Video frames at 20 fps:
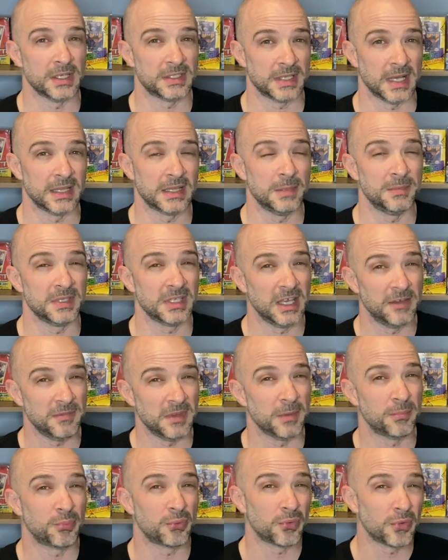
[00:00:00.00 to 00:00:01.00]
sent them to give
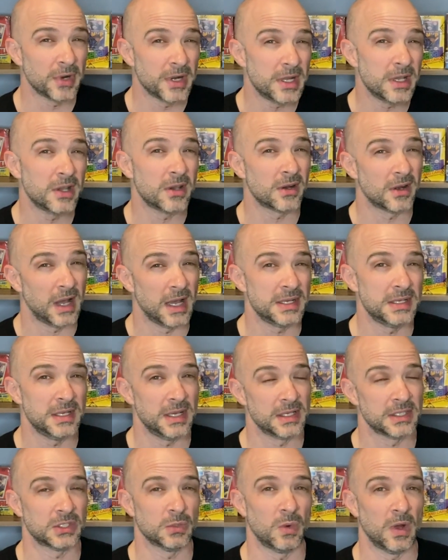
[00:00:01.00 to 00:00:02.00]
me a pretty good
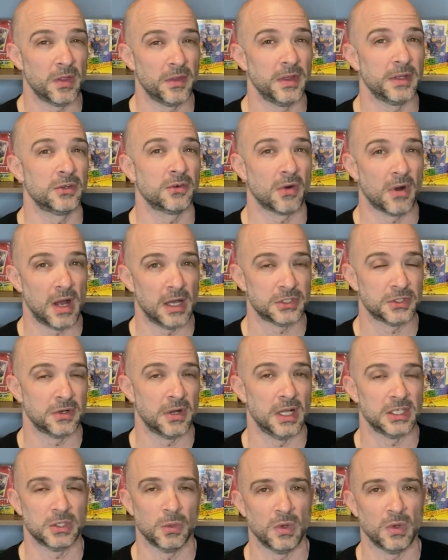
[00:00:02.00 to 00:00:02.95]
idea as to whether they'd cross or not.